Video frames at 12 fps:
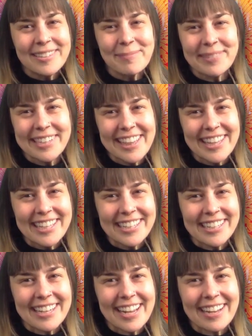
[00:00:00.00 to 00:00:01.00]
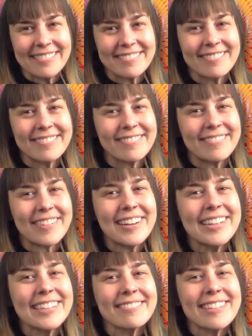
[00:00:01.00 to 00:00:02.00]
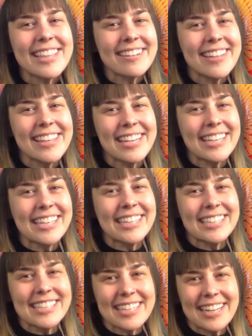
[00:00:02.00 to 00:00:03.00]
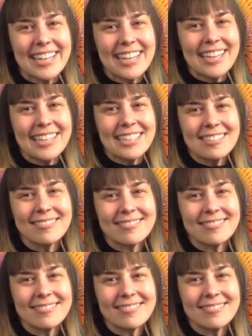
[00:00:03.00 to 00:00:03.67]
Breathe in and have fun with your thinking today.